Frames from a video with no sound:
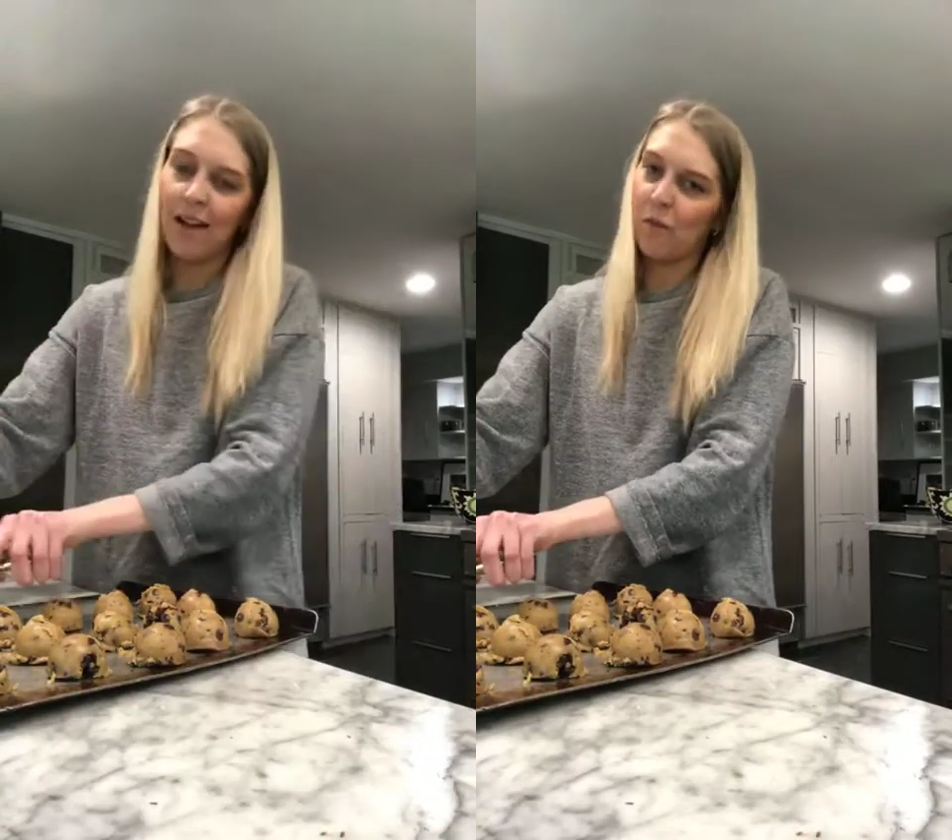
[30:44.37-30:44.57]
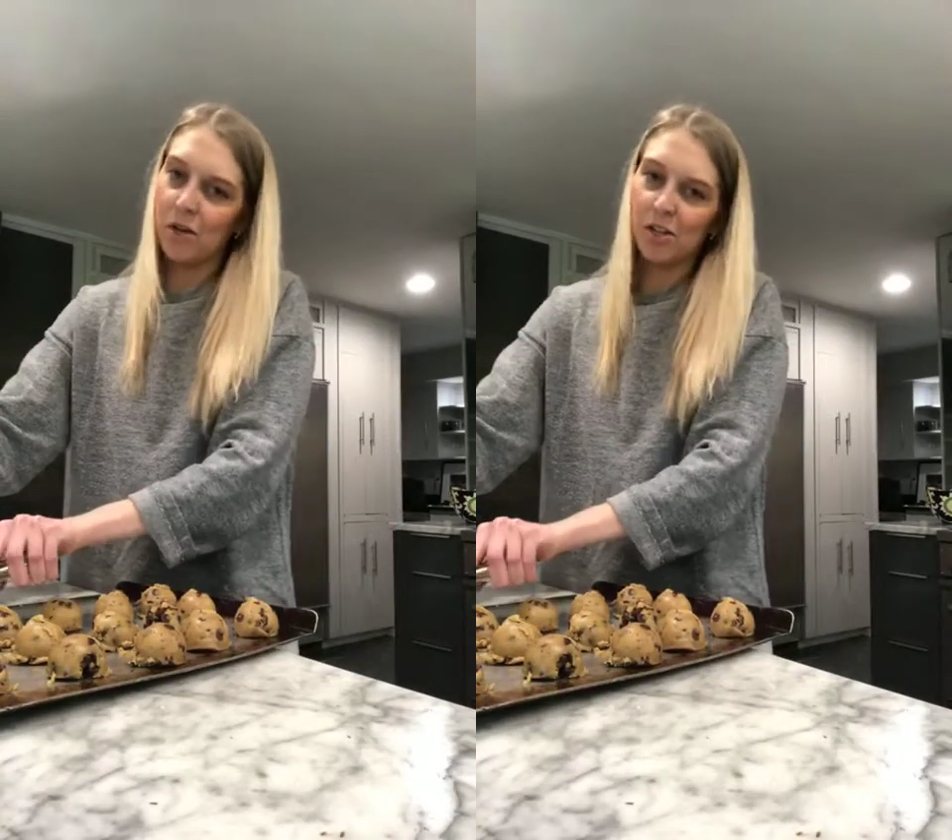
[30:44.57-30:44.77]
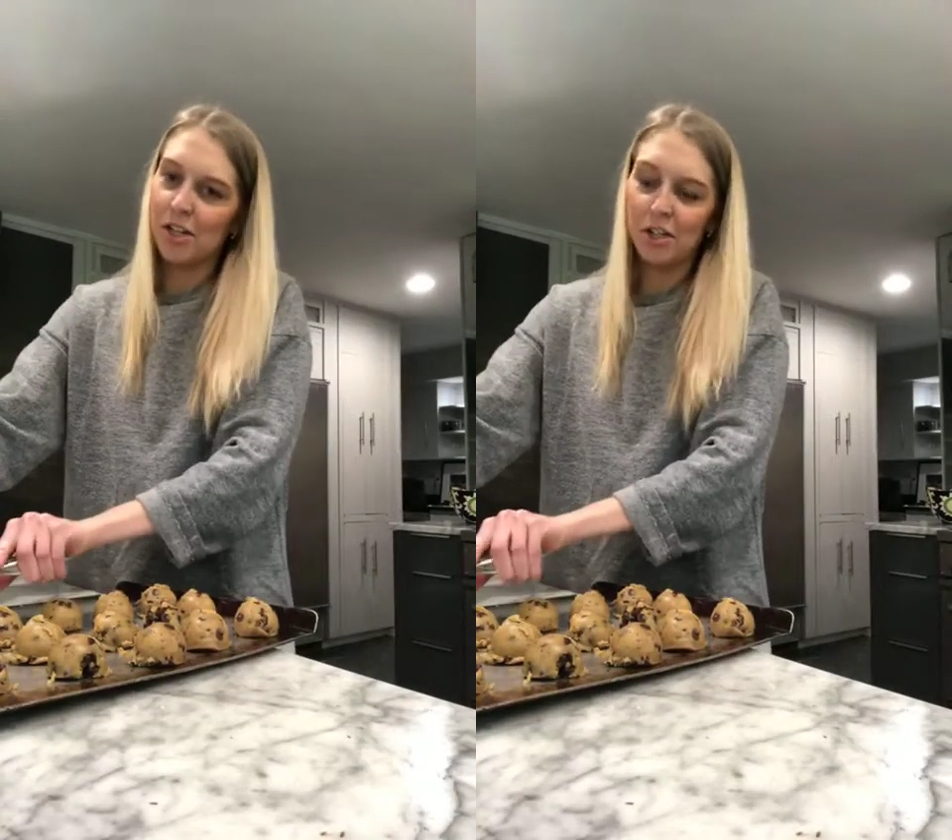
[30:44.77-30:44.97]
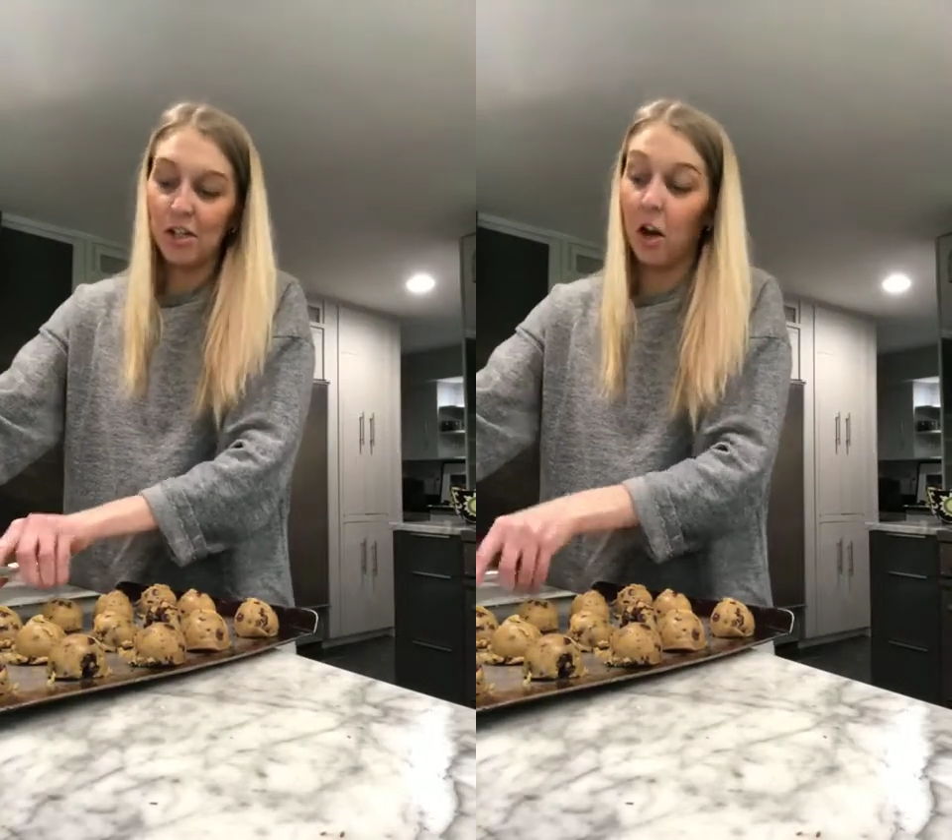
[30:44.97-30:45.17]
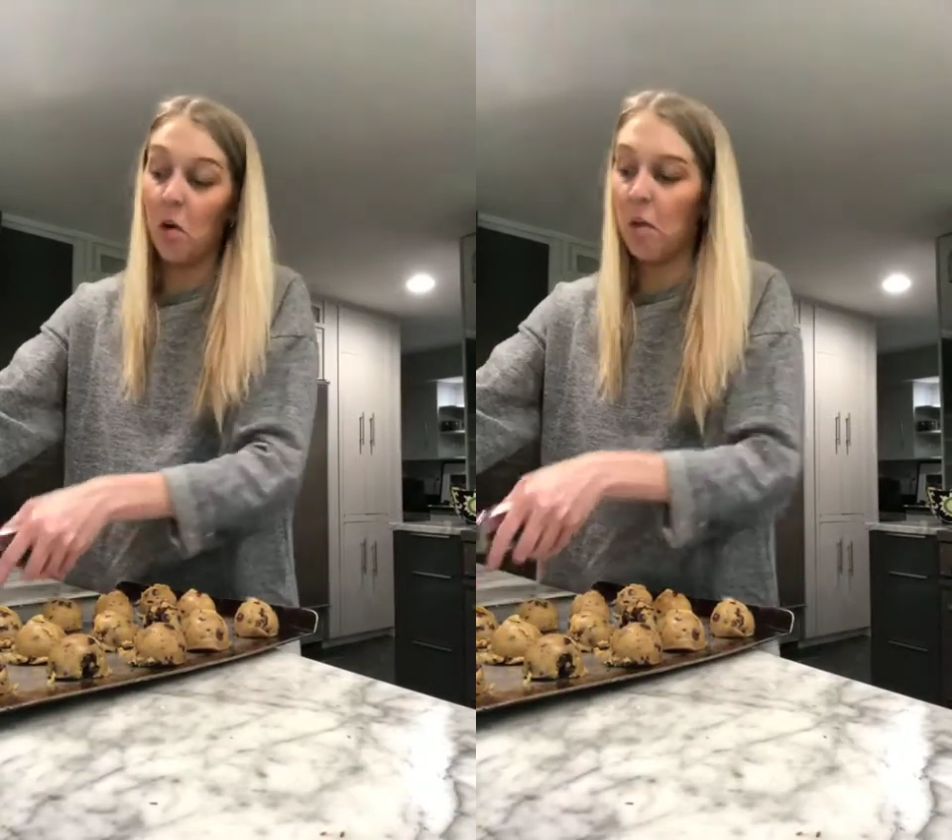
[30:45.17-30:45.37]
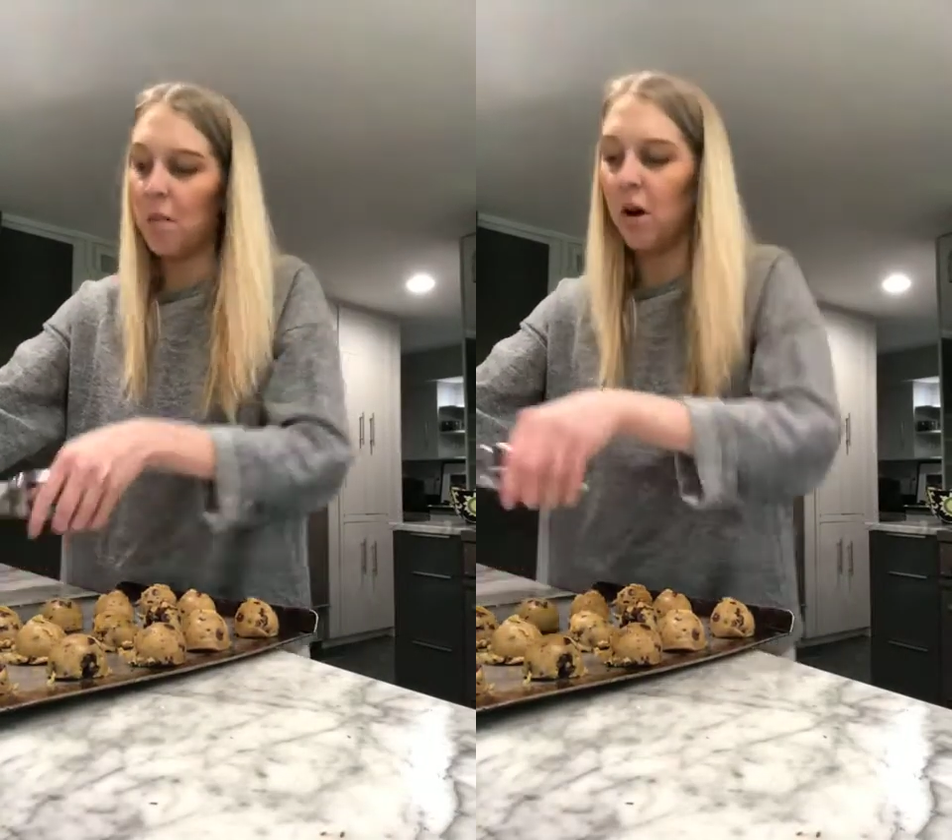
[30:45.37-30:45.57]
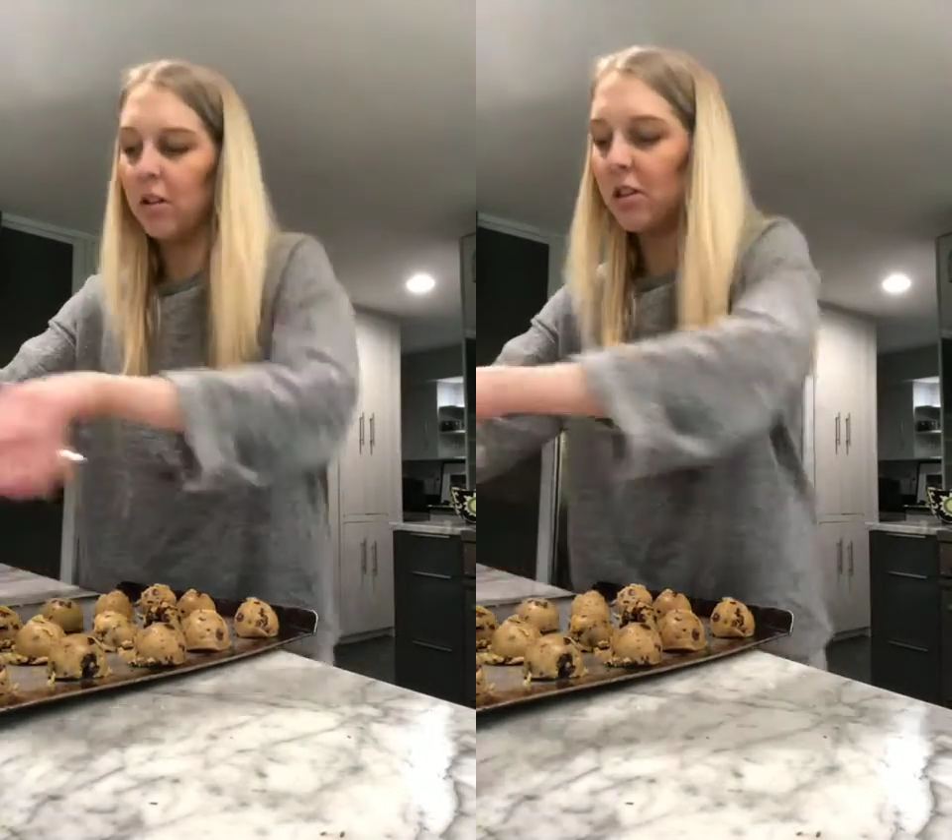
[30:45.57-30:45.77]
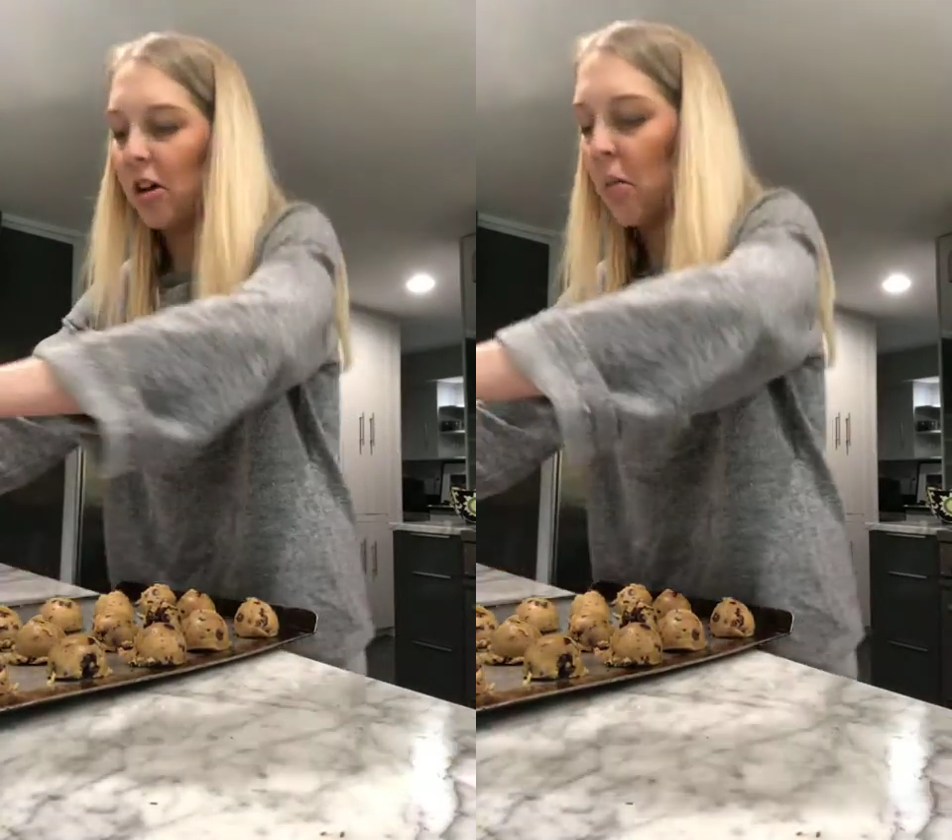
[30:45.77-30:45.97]
everyone just needs to go and buy
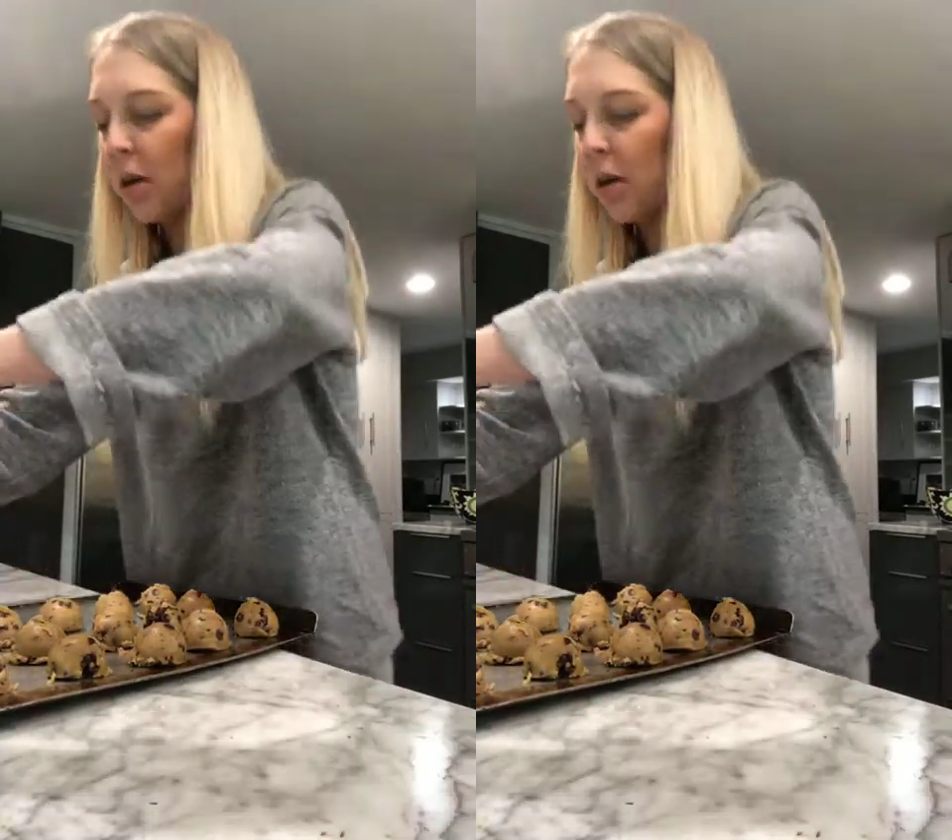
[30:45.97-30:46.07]
Maldon salt